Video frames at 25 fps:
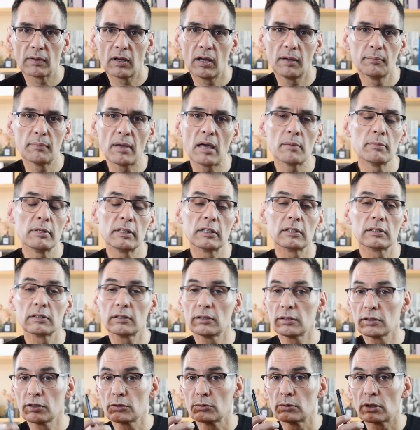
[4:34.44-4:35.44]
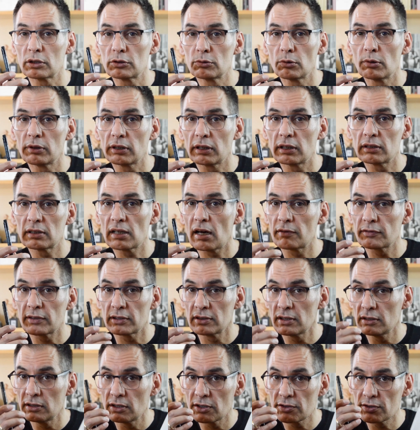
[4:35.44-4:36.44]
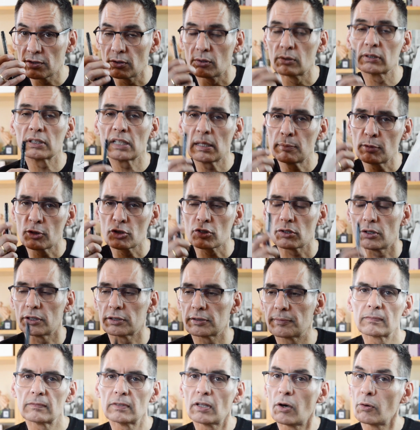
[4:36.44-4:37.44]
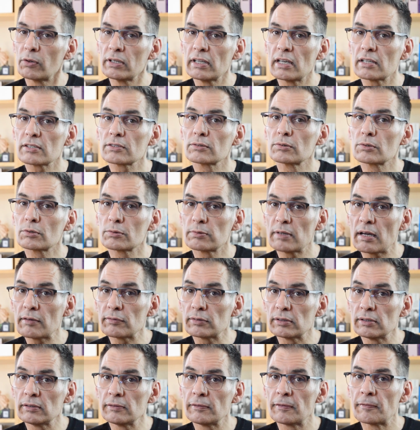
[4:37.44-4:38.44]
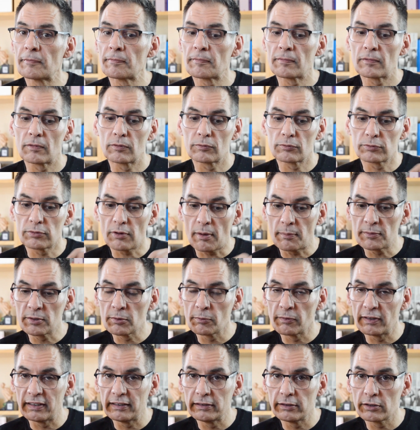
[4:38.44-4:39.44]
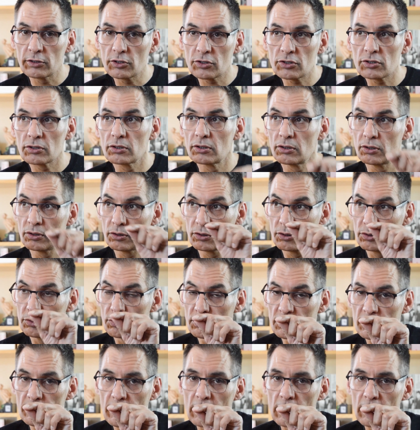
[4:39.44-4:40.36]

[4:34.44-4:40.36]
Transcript: And maybe you are doing it after dinner, so keep it short. Now he has to travel from the village to the